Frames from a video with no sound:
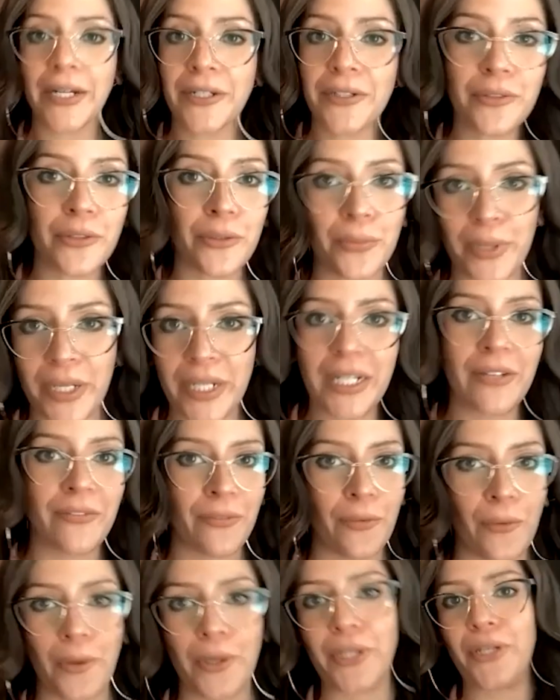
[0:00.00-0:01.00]
I do the reading
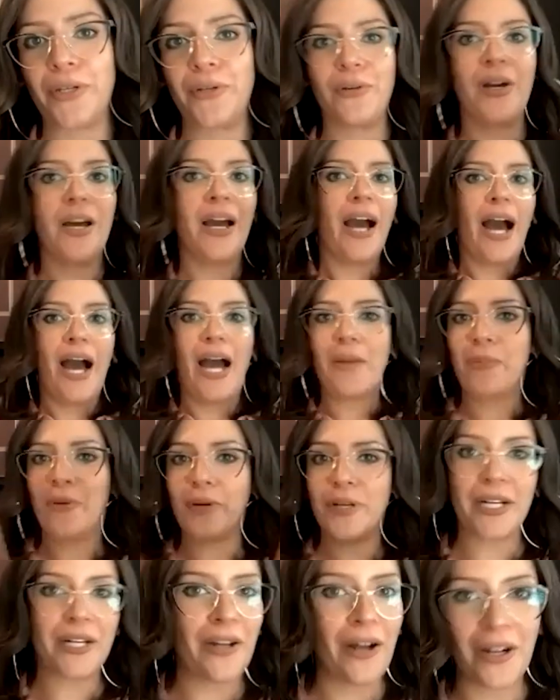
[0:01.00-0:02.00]
for you. Right. I
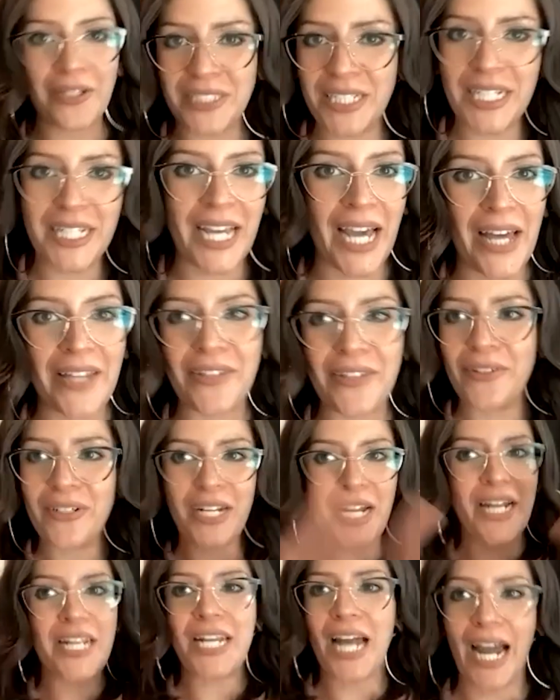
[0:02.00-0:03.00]
put it all together
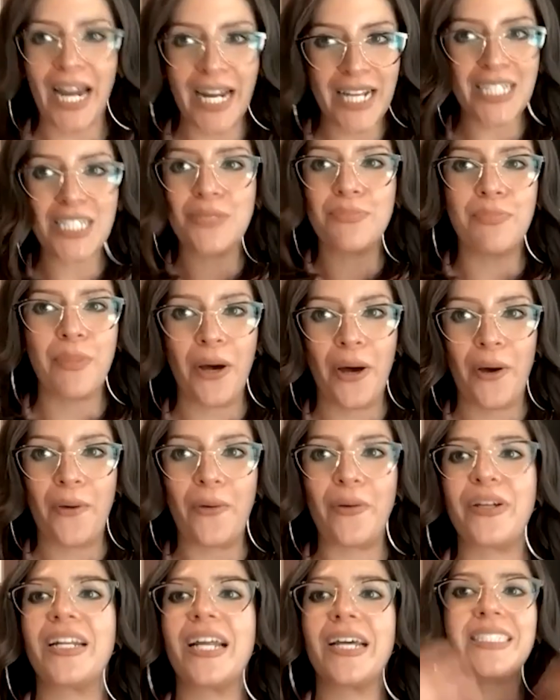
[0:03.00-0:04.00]
in a nice
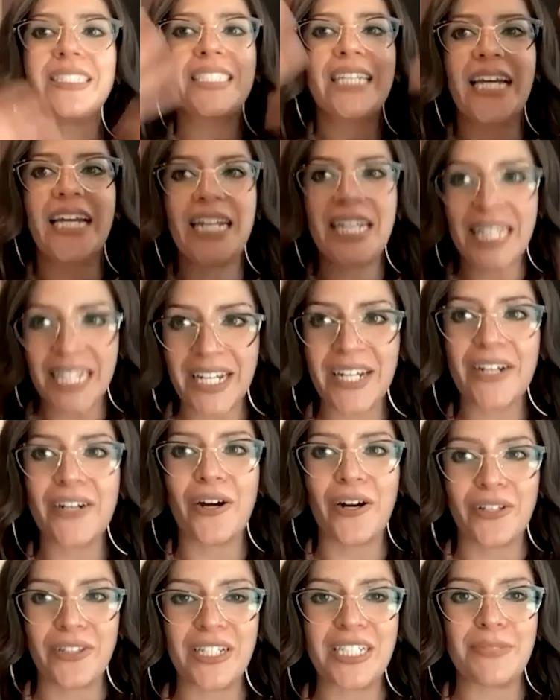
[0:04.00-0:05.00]
bow, and I said, here
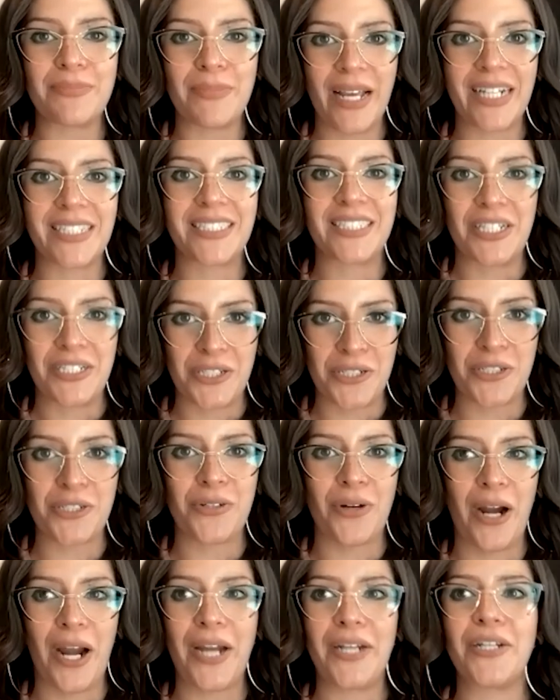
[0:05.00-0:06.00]
are the specs that you're
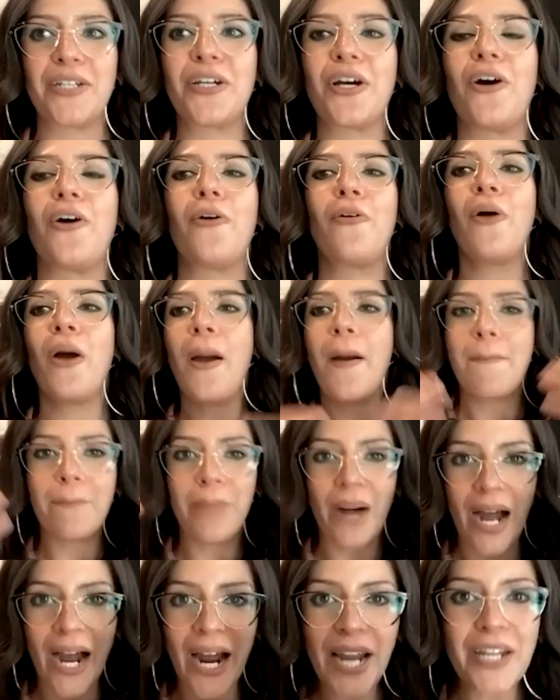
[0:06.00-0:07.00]
trying to go
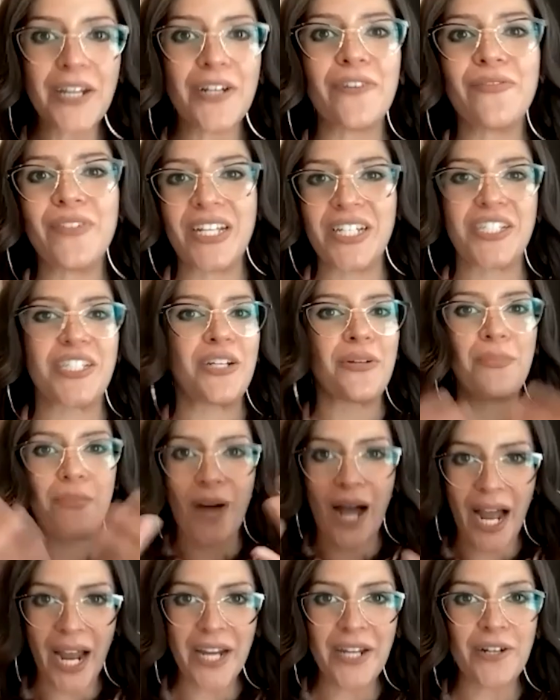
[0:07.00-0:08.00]
by your vision,
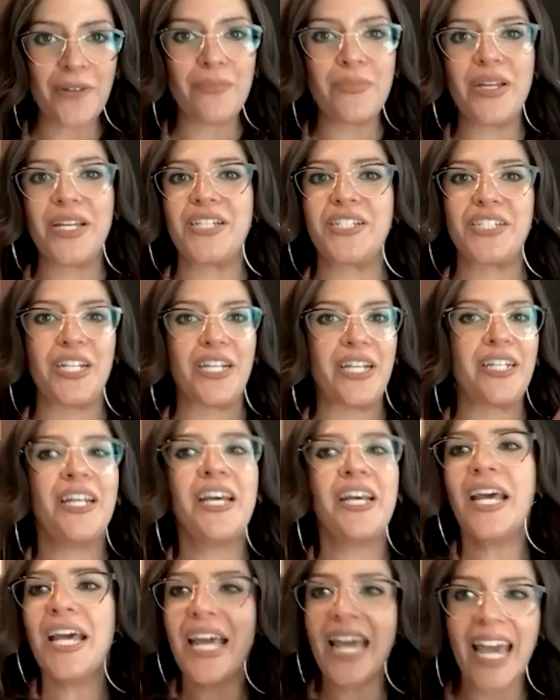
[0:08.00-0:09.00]
by it. your mission.
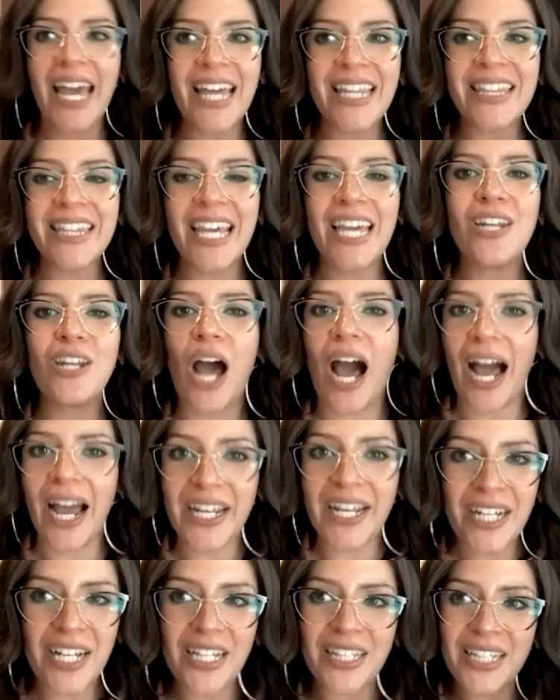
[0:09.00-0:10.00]
And then
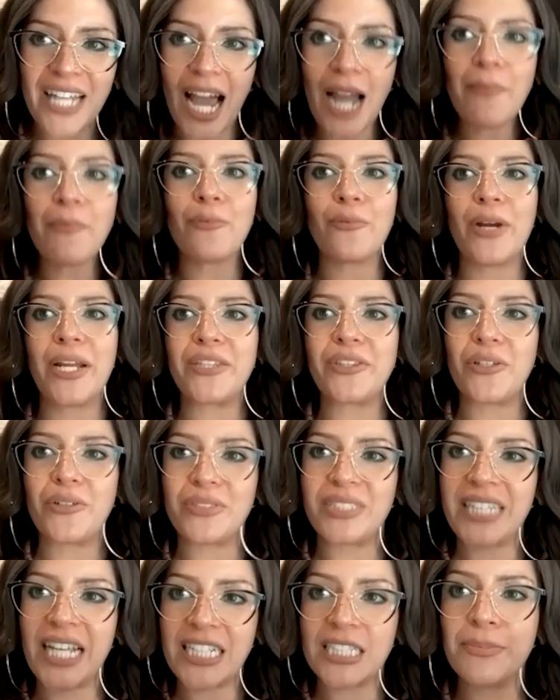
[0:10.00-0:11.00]
I collaborate
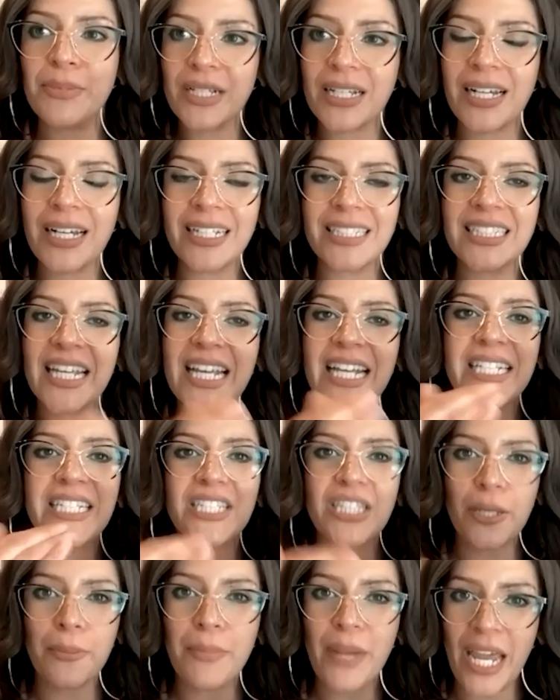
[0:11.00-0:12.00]
those things because
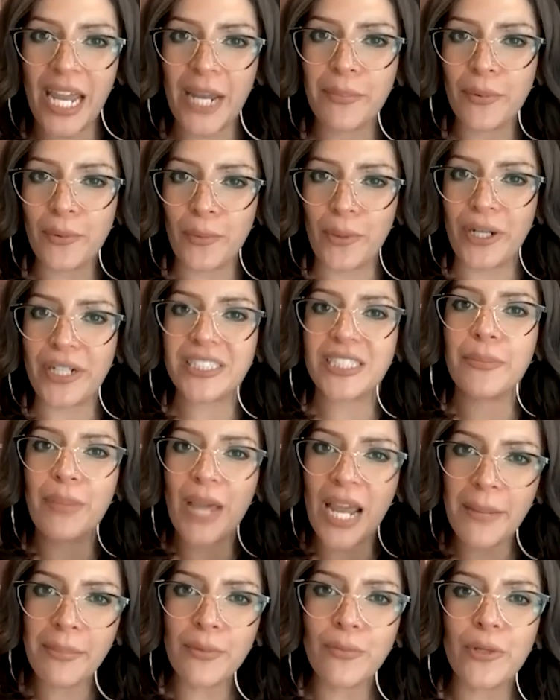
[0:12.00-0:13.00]
it's the paperwork. The
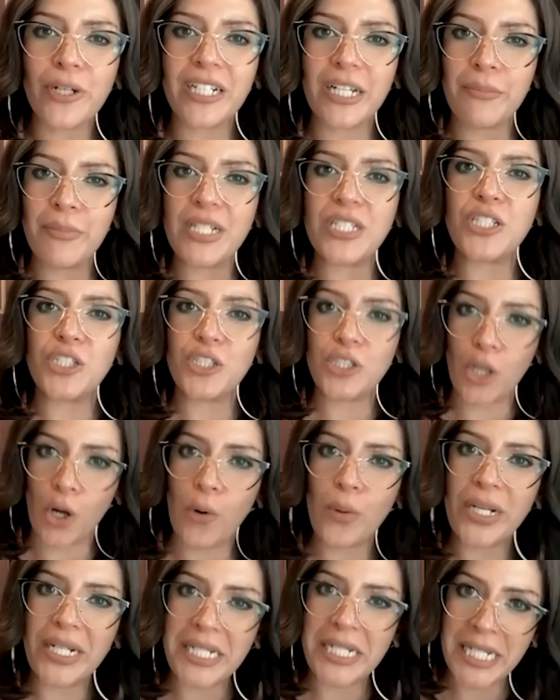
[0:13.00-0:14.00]
paperwork can be
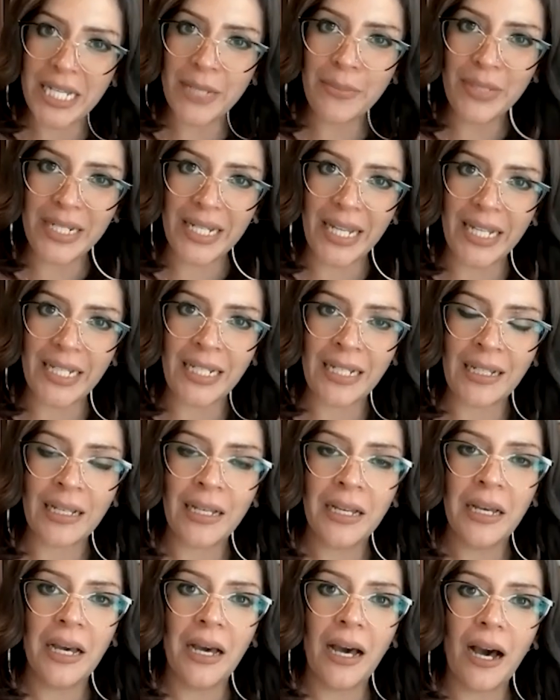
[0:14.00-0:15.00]
so intimidating
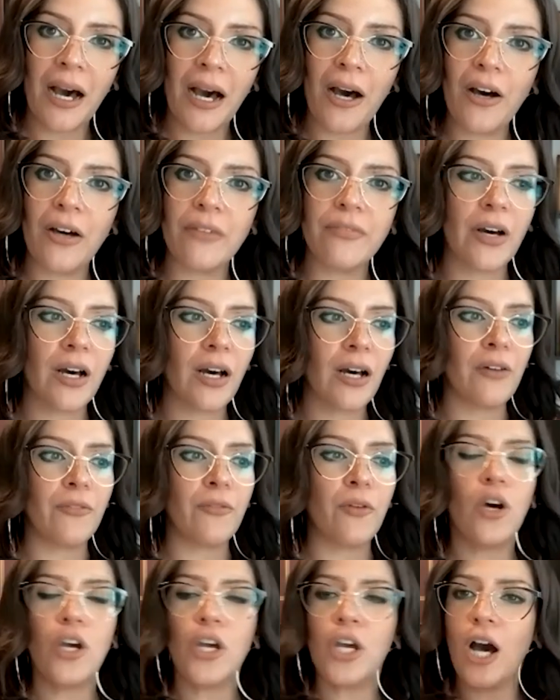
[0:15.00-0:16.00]
mm-hmm. of, of
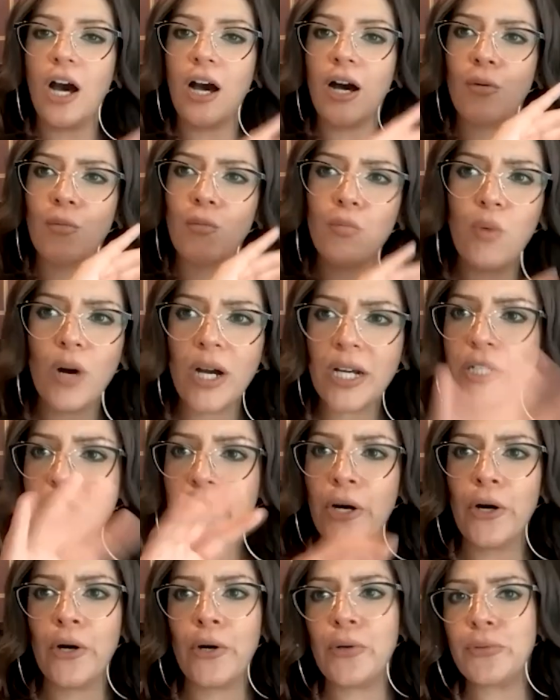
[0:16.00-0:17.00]
uh, what
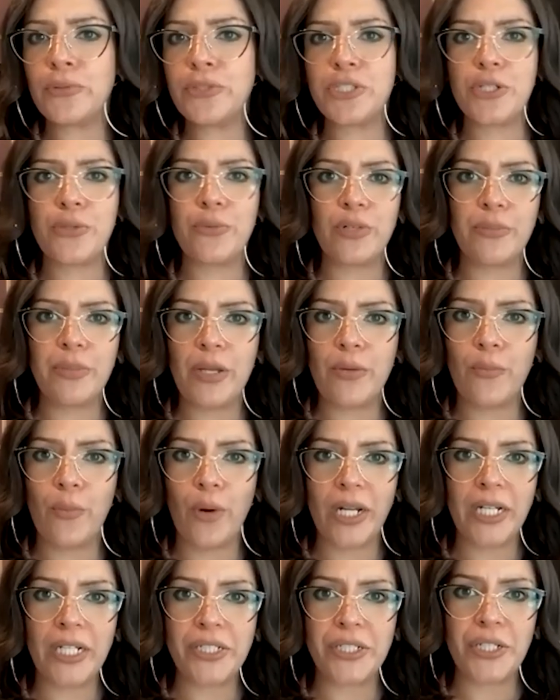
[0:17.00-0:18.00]
codes you would be
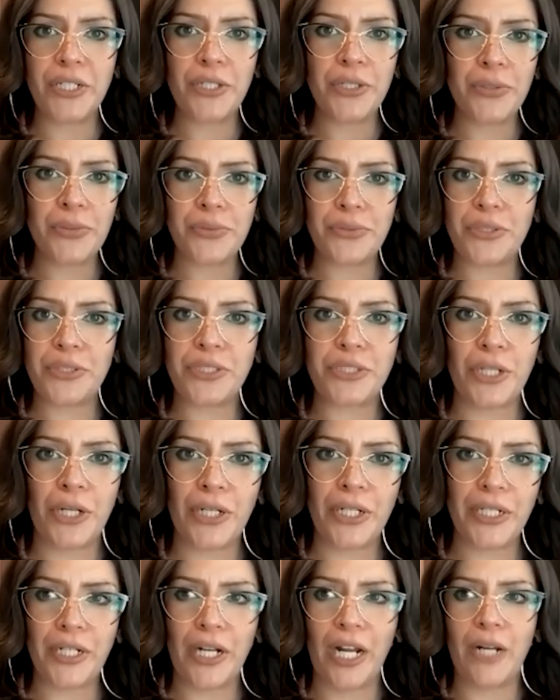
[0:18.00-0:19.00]
wanting to use to
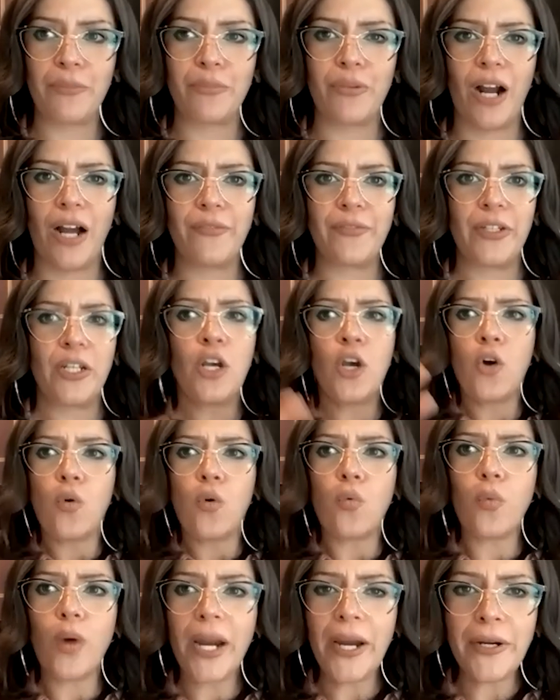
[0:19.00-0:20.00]
start a nonprofit.
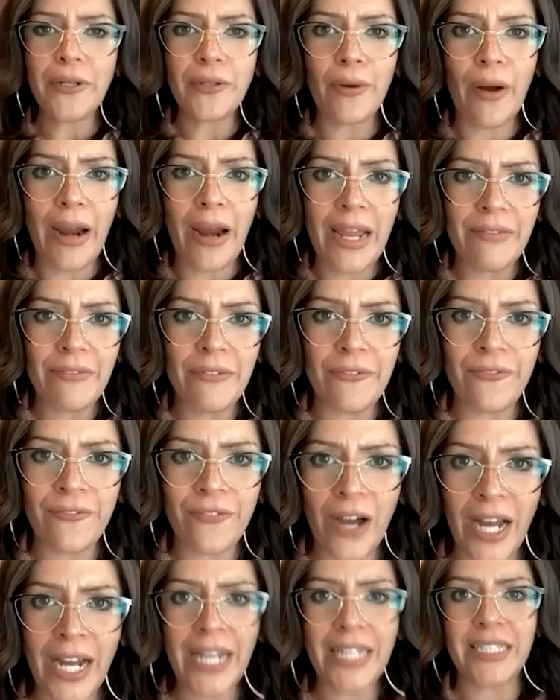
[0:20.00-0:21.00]
Where do I even
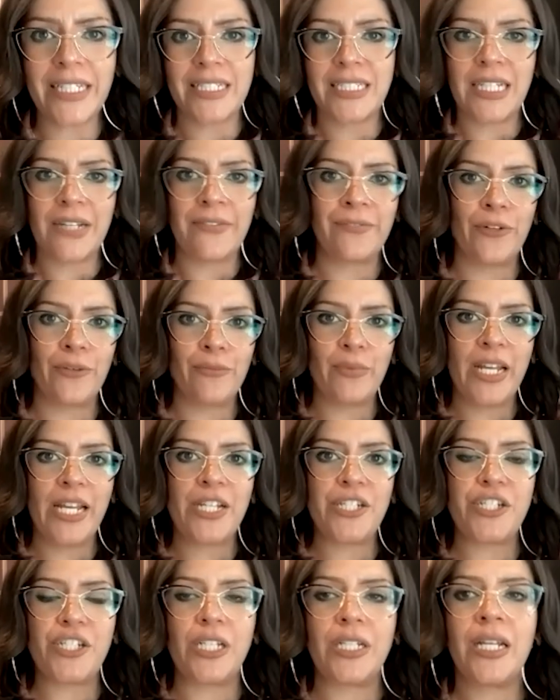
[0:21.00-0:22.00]
find this
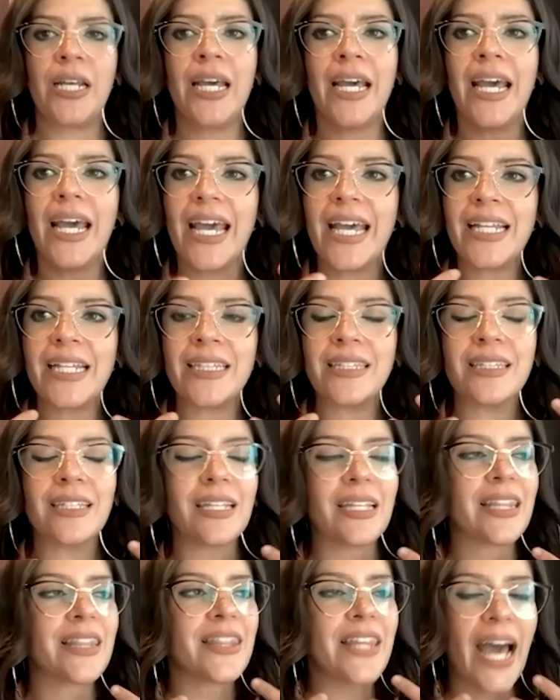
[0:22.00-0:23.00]
information? And
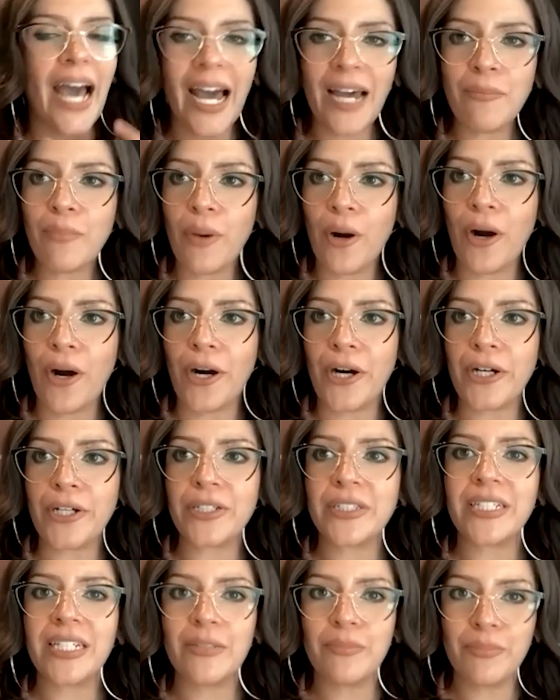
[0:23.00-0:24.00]
mm-hmm. that
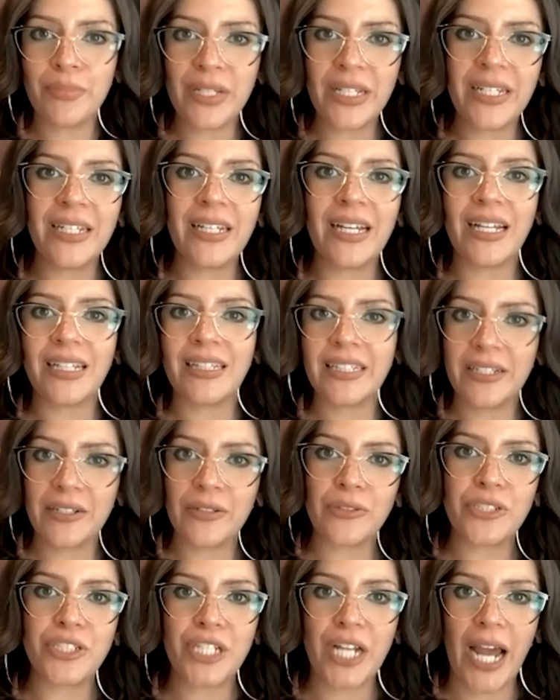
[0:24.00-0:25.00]
part can be a
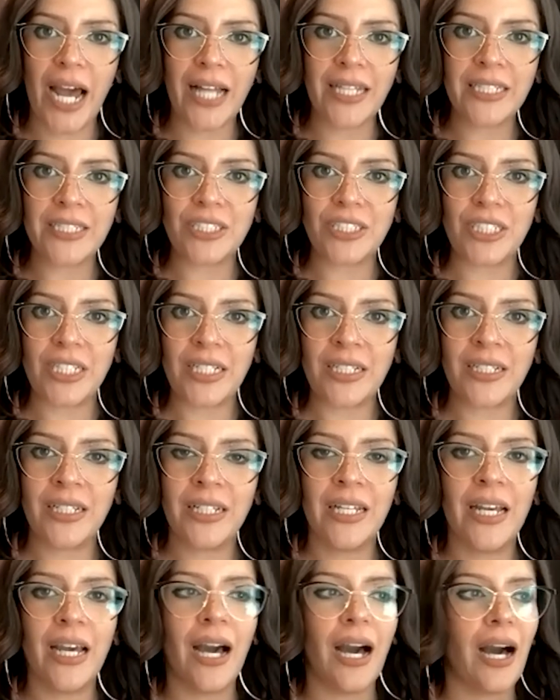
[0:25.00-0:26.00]
little challenging.
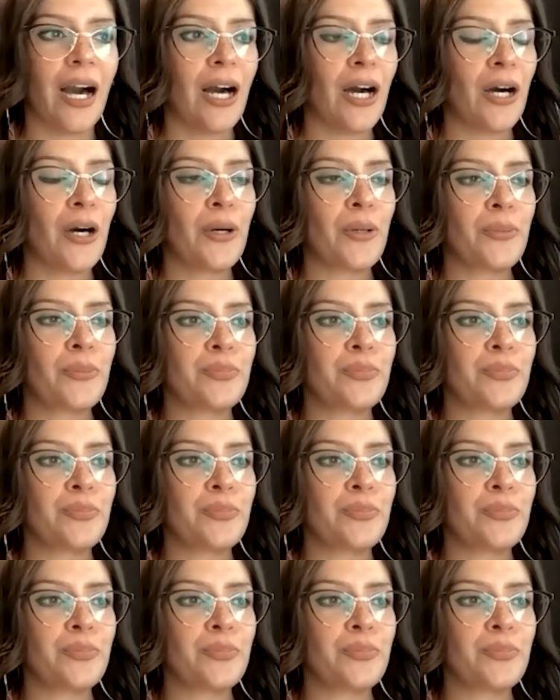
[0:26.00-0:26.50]
Yeah.